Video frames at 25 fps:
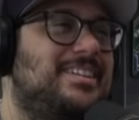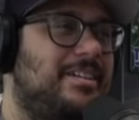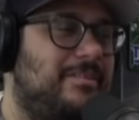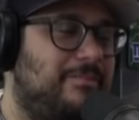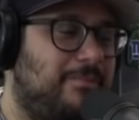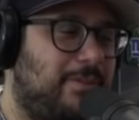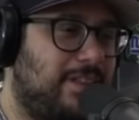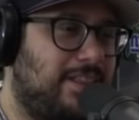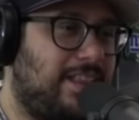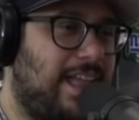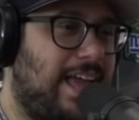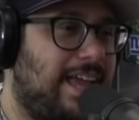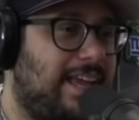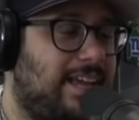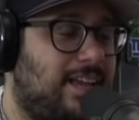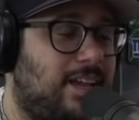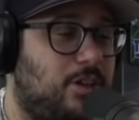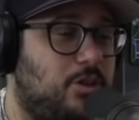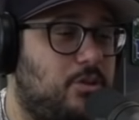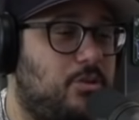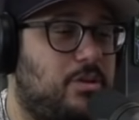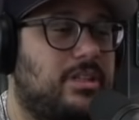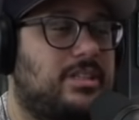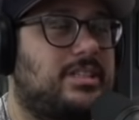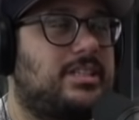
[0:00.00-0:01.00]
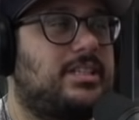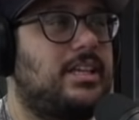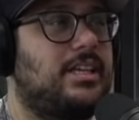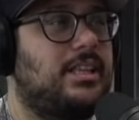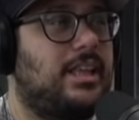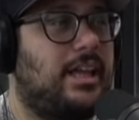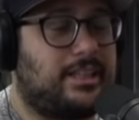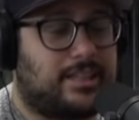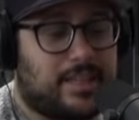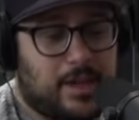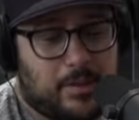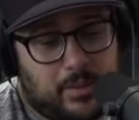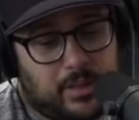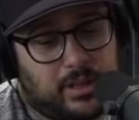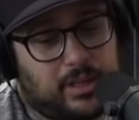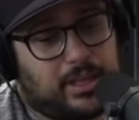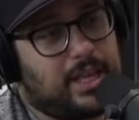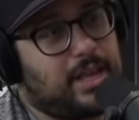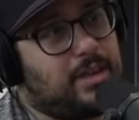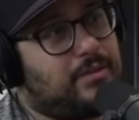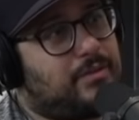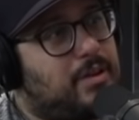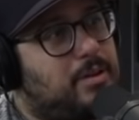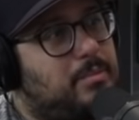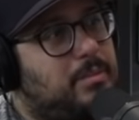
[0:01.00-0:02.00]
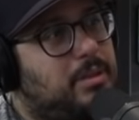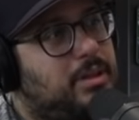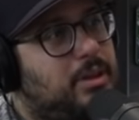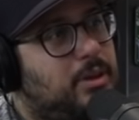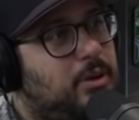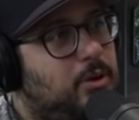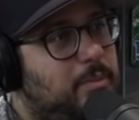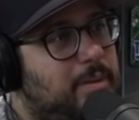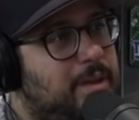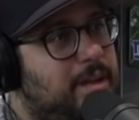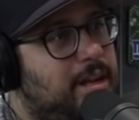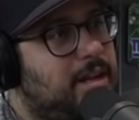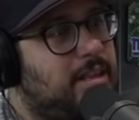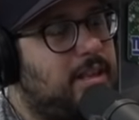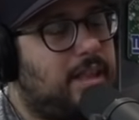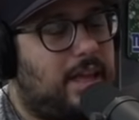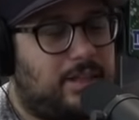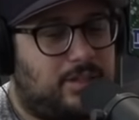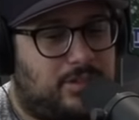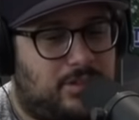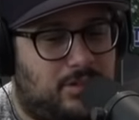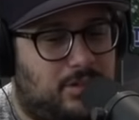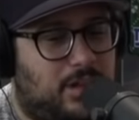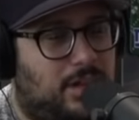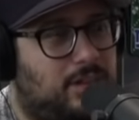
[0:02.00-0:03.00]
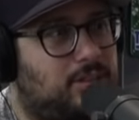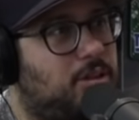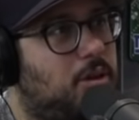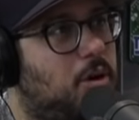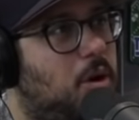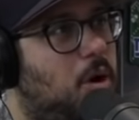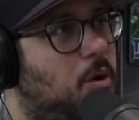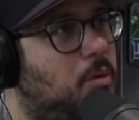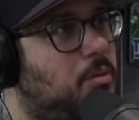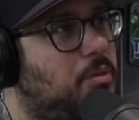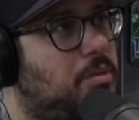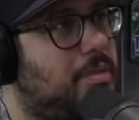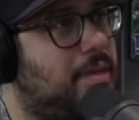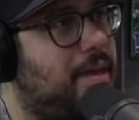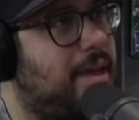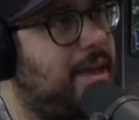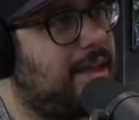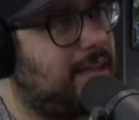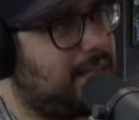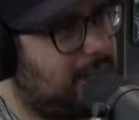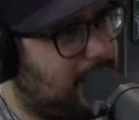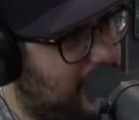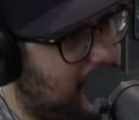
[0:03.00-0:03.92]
But like you could see, like they would leave him a little bit and like do like their own thing and